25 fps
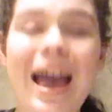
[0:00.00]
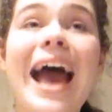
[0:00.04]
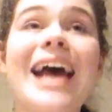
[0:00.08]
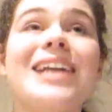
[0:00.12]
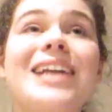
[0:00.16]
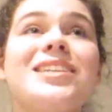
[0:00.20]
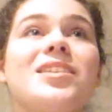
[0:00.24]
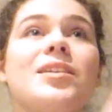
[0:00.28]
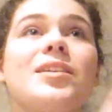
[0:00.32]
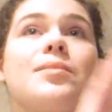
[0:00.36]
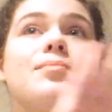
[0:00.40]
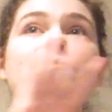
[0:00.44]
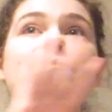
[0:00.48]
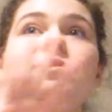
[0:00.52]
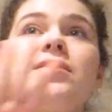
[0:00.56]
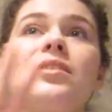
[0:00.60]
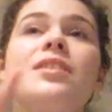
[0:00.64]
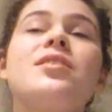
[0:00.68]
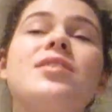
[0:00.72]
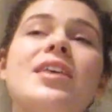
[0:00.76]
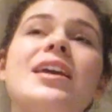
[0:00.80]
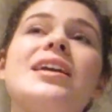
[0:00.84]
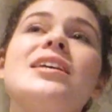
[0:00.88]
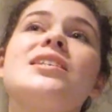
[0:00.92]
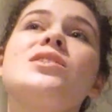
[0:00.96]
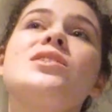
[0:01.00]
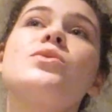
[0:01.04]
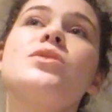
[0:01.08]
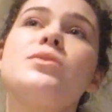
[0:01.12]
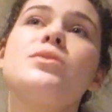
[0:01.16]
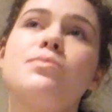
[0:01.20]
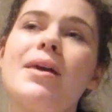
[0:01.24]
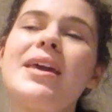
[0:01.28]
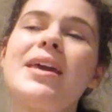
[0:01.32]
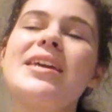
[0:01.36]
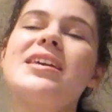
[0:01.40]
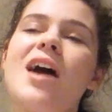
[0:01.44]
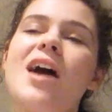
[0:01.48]
Atoms, the things which
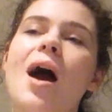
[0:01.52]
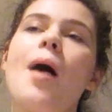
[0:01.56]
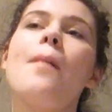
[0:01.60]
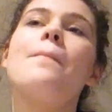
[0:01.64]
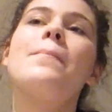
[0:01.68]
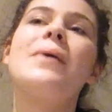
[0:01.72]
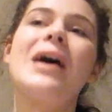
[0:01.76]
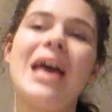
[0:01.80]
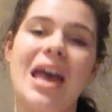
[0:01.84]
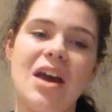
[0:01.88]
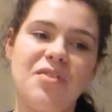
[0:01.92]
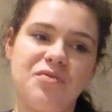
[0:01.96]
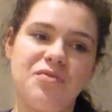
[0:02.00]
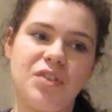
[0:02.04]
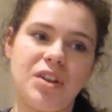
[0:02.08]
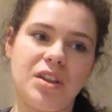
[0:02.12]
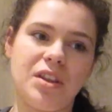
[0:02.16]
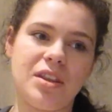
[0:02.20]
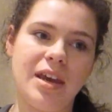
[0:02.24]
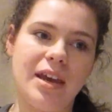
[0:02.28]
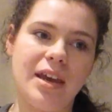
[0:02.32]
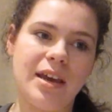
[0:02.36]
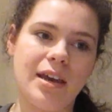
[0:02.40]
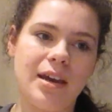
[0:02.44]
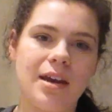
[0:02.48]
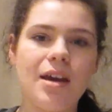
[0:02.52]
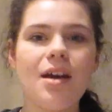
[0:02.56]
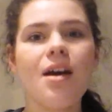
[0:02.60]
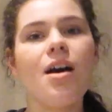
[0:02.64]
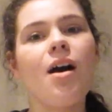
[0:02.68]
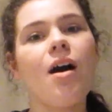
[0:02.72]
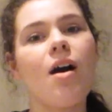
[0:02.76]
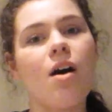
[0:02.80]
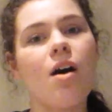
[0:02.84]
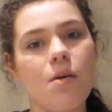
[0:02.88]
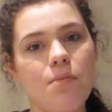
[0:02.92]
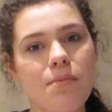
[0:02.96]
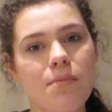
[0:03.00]
make up everything,
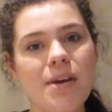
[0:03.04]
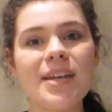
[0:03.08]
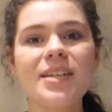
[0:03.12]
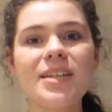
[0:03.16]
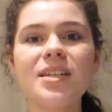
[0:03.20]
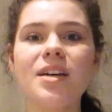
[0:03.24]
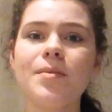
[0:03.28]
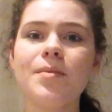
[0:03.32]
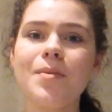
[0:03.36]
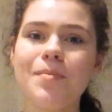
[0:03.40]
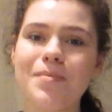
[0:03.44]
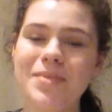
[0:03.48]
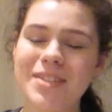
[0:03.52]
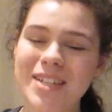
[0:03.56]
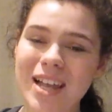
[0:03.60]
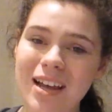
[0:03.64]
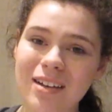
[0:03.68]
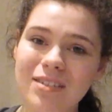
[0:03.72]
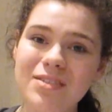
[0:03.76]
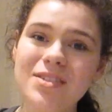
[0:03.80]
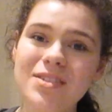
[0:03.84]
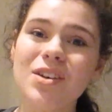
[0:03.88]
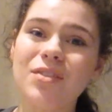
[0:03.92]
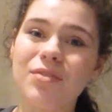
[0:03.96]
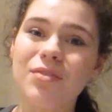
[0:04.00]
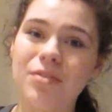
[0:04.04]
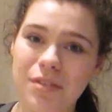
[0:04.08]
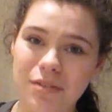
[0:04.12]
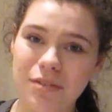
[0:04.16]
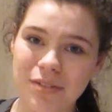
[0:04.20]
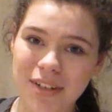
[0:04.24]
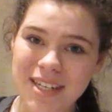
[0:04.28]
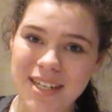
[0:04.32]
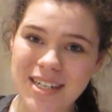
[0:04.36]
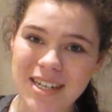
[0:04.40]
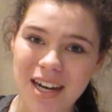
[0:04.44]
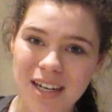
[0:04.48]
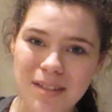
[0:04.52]
are made up themselves of
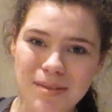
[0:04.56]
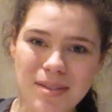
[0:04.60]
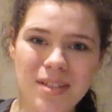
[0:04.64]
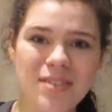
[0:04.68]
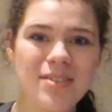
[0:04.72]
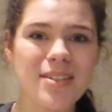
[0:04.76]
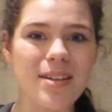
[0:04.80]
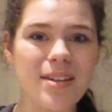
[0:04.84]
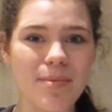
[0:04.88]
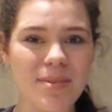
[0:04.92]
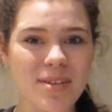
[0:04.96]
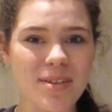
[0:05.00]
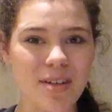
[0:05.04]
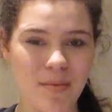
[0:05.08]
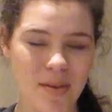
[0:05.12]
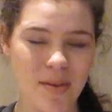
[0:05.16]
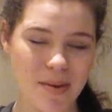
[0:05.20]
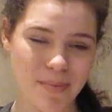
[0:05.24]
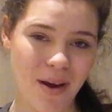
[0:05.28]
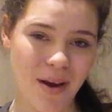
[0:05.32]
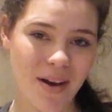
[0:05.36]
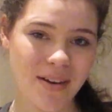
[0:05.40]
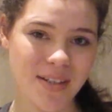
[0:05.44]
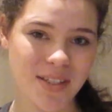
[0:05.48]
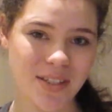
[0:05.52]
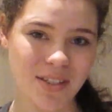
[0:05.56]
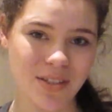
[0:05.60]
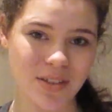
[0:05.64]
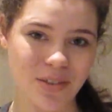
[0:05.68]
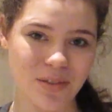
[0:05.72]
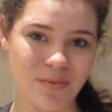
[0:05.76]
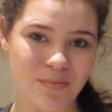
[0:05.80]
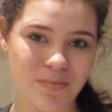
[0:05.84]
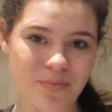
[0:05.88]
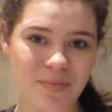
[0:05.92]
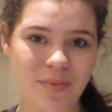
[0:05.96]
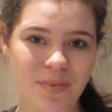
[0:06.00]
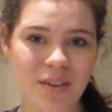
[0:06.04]
three types of subatomic particle.
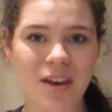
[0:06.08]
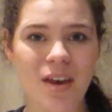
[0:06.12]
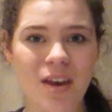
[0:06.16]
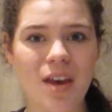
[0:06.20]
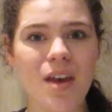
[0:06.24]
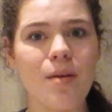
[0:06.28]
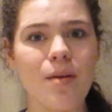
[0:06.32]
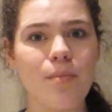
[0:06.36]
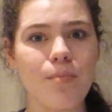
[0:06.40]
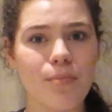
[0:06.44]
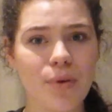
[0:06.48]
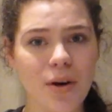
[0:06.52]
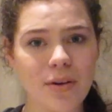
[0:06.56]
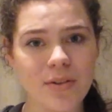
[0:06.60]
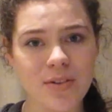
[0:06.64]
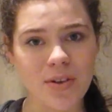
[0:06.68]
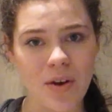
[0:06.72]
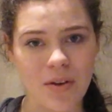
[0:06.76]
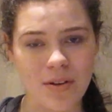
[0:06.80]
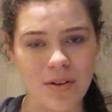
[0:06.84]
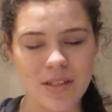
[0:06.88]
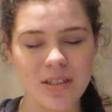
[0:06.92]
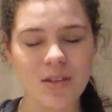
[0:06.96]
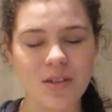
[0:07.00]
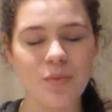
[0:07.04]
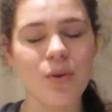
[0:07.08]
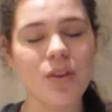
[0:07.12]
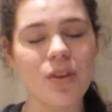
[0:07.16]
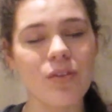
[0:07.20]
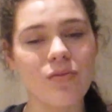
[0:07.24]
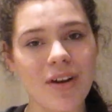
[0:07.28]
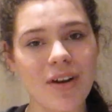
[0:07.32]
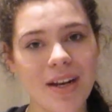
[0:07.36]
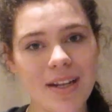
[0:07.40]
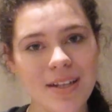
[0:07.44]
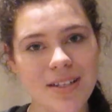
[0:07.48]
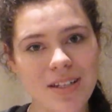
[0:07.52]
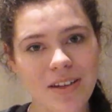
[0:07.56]
Protons with a
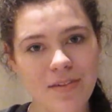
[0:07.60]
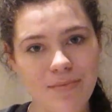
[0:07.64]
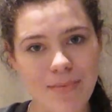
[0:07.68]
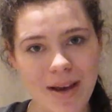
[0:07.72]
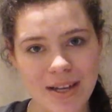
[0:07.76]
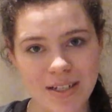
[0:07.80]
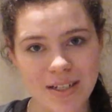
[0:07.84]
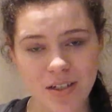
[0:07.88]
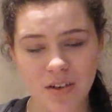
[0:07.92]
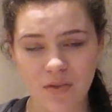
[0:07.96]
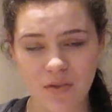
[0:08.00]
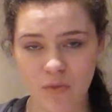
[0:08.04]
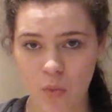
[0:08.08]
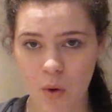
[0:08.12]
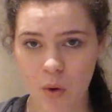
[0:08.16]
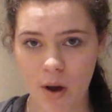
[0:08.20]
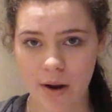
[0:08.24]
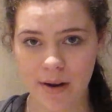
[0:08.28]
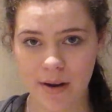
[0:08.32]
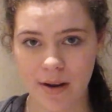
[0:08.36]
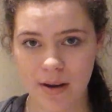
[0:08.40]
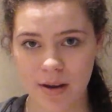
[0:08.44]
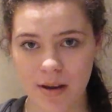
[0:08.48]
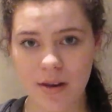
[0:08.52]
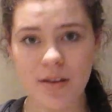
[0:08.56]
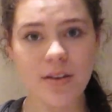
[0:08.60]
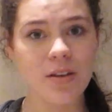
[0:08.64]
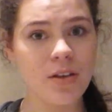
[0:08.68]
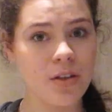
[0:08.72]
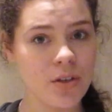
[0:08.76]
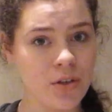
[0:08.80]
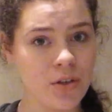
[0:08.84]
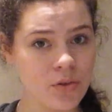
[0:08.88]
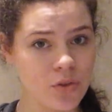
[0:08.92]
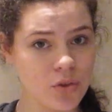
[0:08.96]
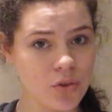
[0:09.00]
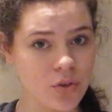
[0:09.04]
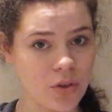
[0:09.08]
relative mass of one,
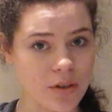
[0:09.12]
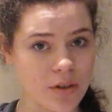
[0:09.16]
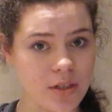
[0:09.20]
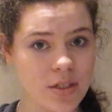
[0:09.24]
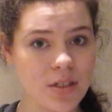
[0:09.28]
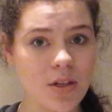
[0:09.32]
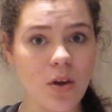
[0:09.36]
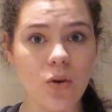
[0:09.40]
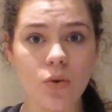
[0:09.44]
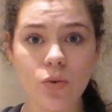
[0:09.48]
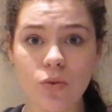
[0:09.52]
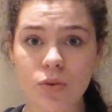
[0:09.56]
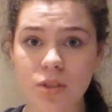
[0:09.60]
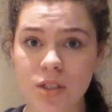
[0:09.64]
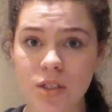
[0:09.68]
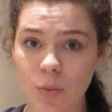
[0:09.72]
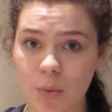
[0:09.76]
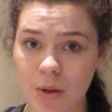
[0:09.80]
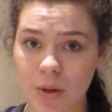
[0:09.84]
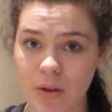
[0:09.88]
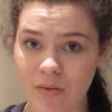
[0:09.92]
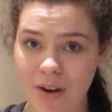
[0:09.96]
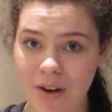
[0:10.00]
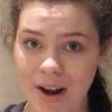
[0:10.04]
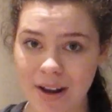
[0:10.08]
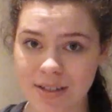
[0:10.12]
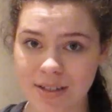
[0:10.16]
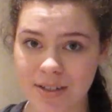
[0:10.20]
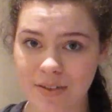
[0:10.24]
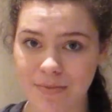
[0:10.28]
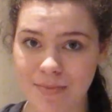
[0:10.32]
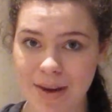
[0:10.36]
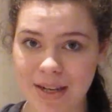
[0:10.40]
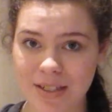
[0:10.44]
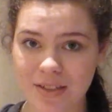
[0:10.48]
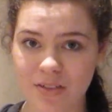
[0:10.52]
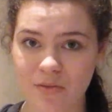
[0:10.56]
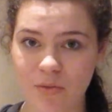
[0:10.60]
neutrons also with a relative
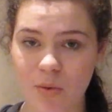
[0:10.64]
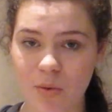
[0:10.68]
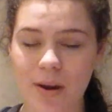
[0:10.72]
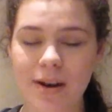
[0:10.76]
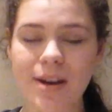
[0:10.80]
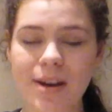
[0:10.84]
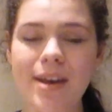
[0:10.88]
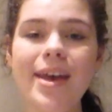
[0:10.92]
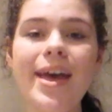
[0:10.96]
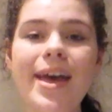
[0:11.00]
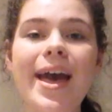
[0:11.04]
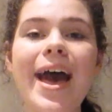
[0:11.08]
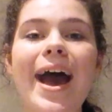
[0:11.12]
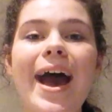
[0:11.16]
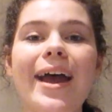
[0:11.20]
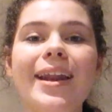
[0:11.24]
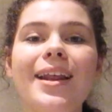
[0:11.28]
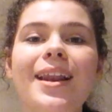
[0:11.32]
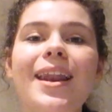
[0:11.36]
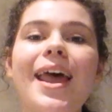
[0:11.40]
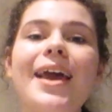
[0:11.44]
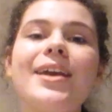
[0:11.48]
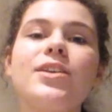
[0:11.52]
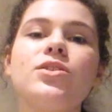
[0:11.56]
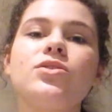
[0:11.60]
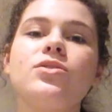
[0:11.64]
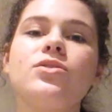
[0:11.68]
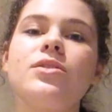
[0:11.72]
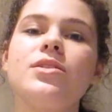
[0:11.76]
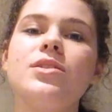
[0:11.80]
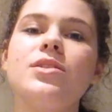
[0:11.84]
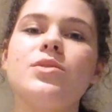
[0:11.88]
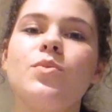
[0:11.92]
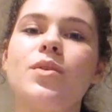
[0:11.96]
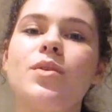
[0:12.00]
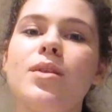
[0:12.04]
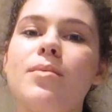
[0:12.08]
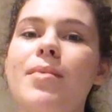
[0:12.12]
mass of one, and
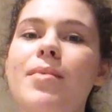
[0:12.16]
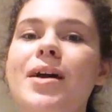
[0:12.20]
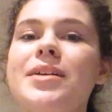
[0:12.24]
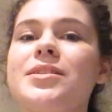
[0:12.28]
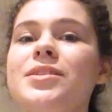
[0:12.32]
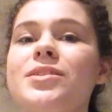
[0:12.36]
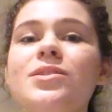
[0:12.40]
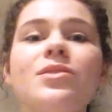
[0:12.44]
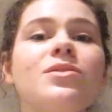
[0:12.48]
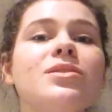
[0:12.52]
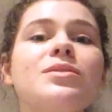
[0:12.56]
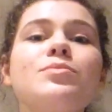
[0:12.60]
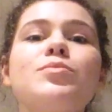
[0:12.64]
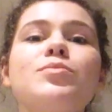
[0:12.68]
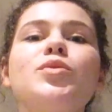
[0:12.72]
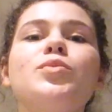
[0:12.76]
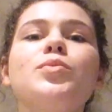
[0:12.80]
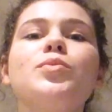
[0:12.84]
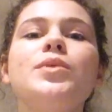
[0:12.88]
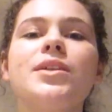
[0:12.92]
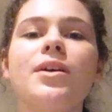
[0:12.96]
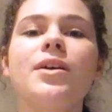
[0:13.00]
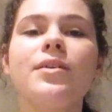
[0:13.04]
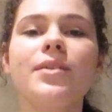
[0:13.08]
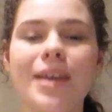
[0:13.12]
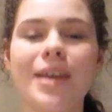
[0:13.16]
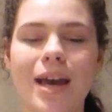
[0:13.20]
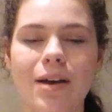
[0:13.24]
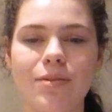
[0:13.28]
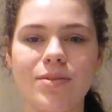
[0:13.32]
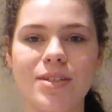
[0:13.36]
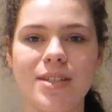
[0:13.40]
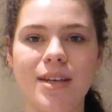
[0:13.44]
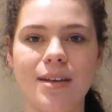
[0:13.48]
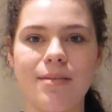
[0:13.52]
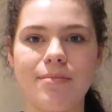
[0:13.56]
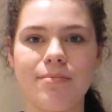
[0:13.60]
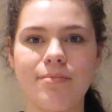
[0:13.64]
electrons with a mass so small we don't
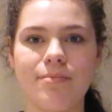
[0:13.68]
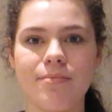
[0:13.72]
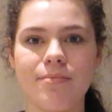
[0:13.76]
count it.